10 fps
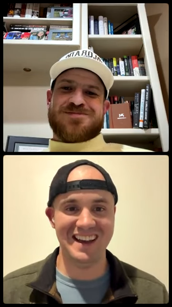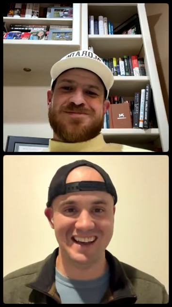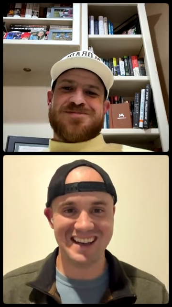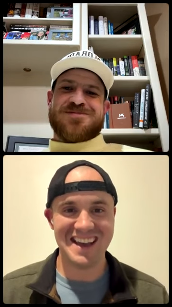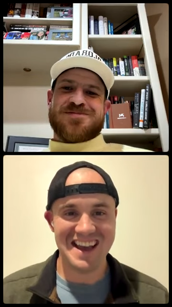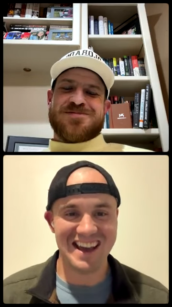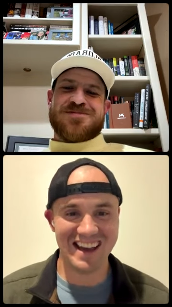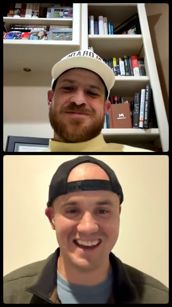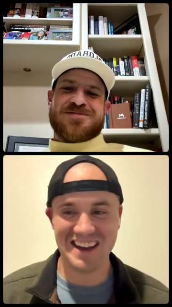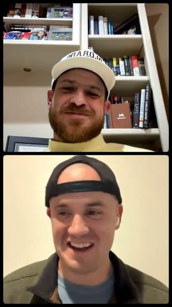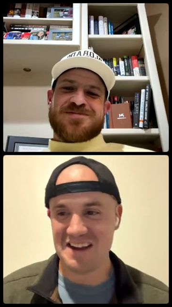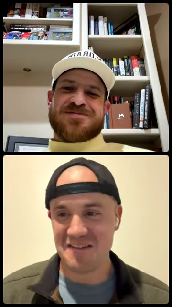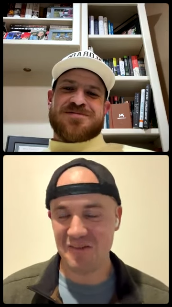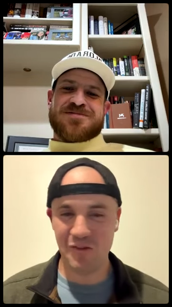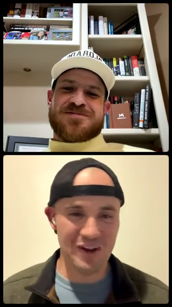Speaker 1: like
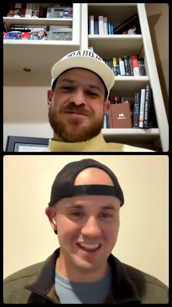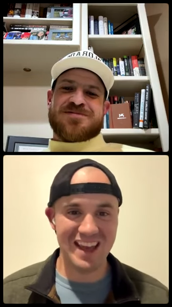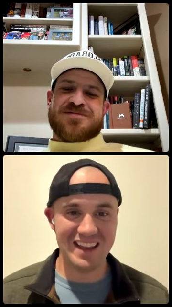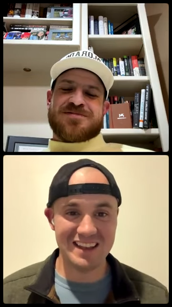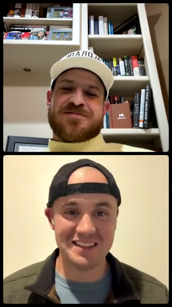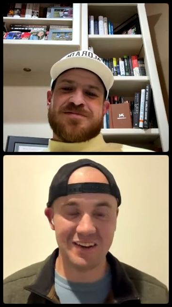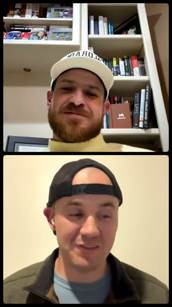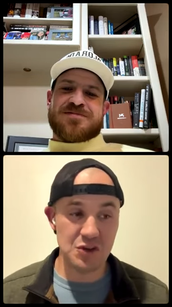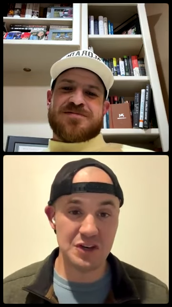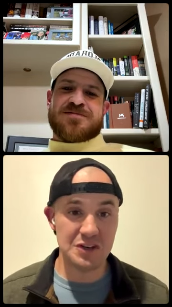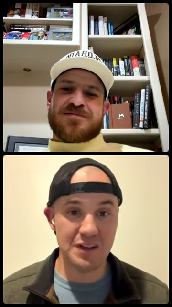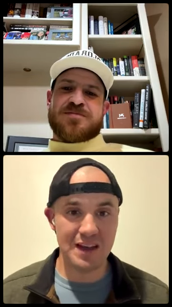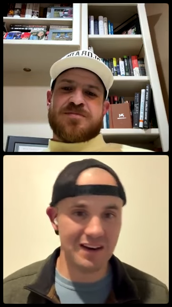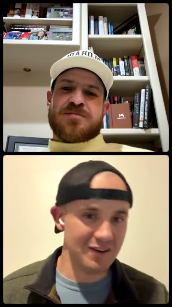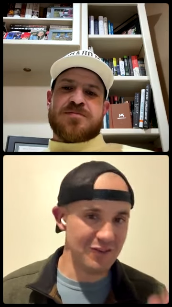what that is, or if you could do
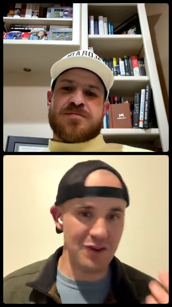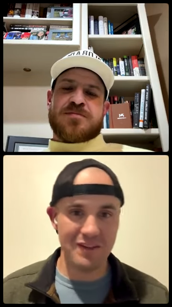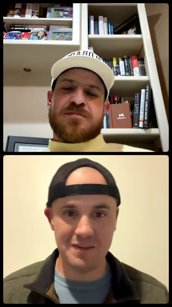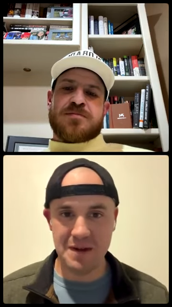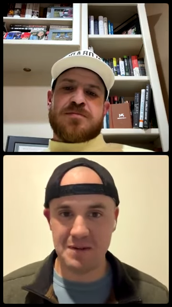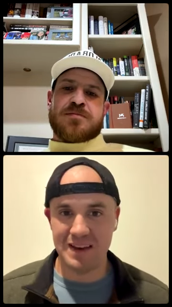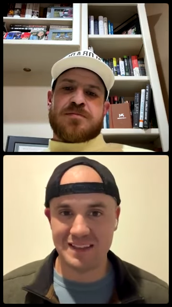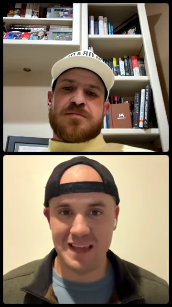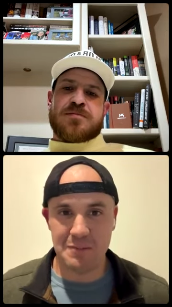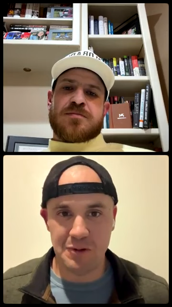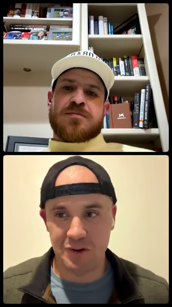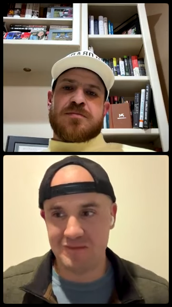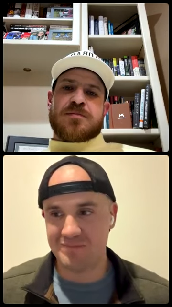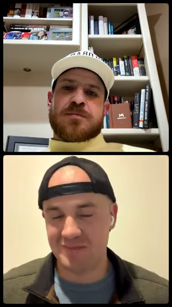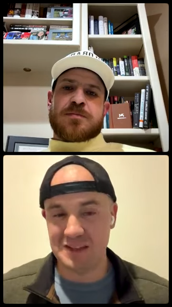that. I don't know if you have a, maybe an example
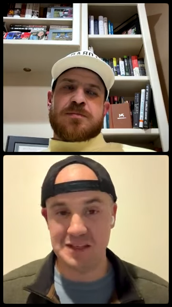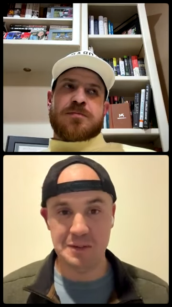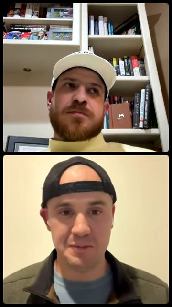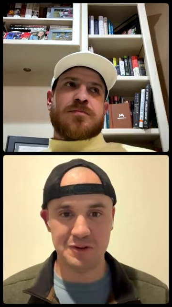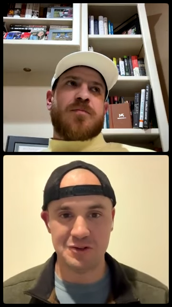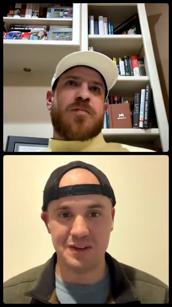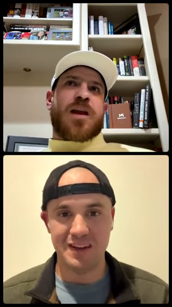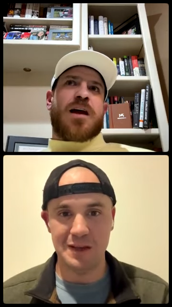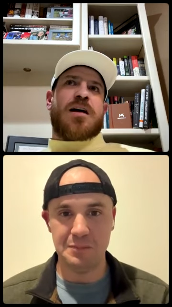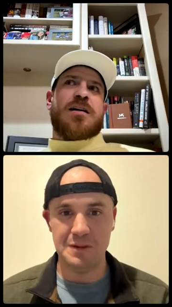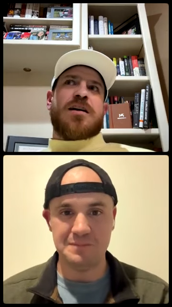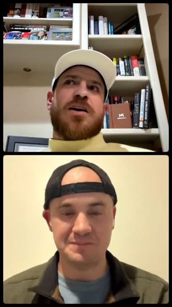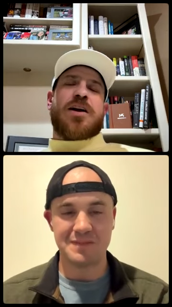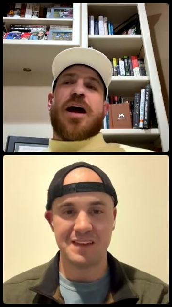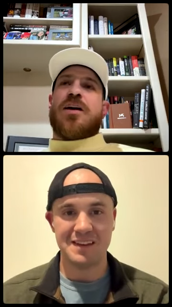or tip or trick to help them.
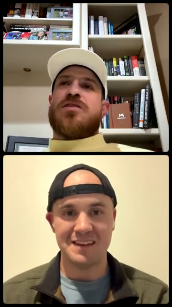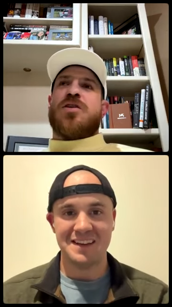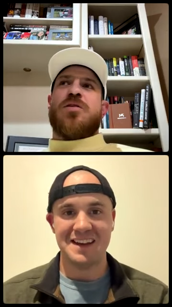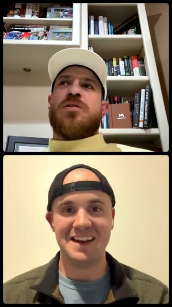Yeah, so